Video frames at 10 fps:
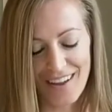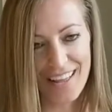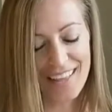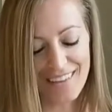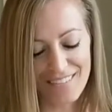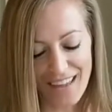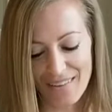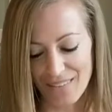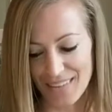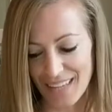I love
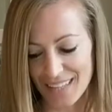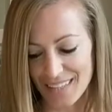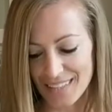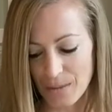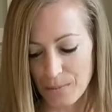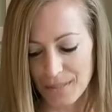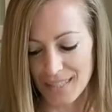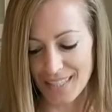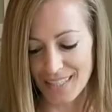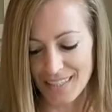that one. That looks so
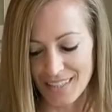pretty.